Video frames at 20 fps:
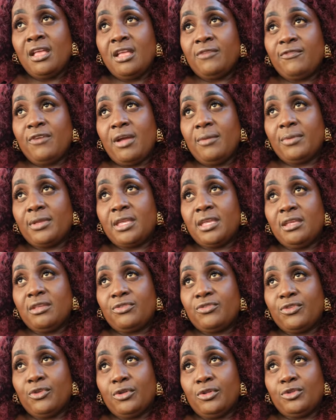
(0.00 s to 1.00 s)
from
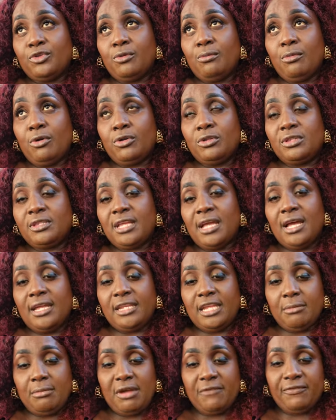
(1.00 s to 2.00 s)
Kingston to
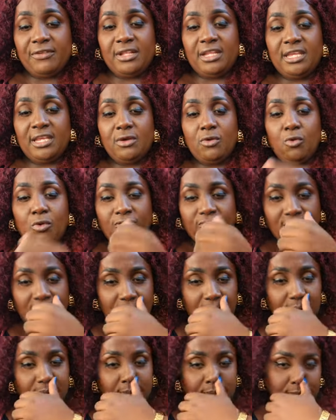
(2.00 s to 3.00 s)
Montana. I'm have to lay over.
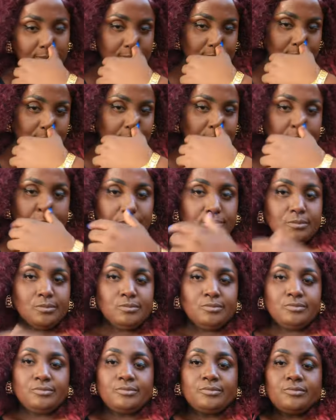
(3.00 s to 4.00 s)

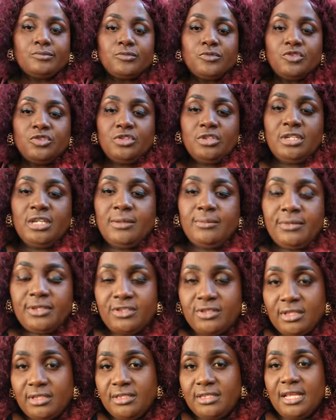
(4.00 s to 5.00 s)
So then
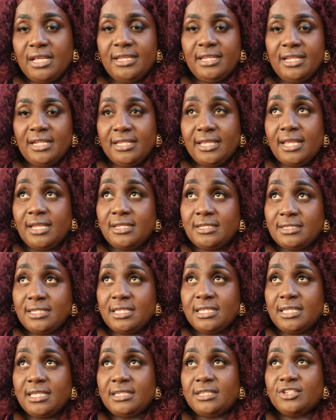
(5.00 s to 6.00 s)
Daniel get the
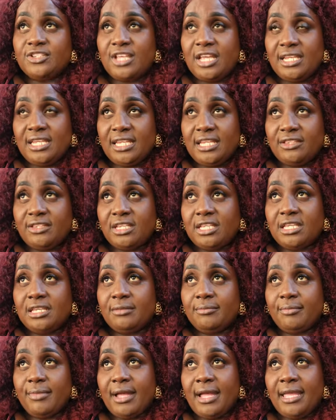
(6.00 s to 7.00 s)
ticket, Shanae
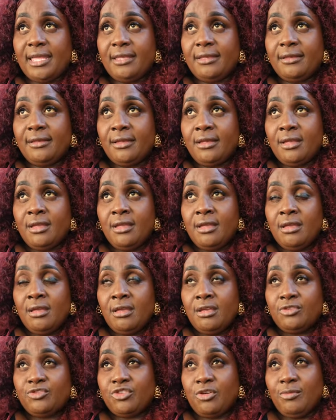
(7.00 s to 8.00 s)
ticket buy.
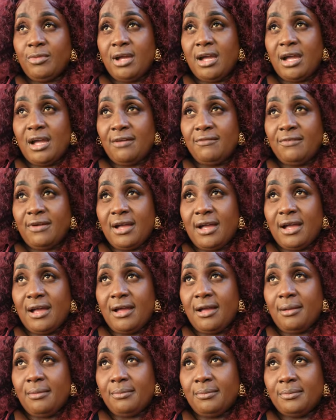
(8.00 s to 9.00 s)
So I have
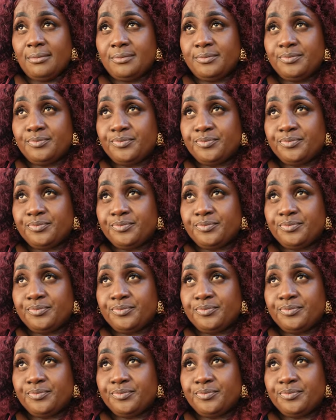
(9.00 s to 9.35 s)
um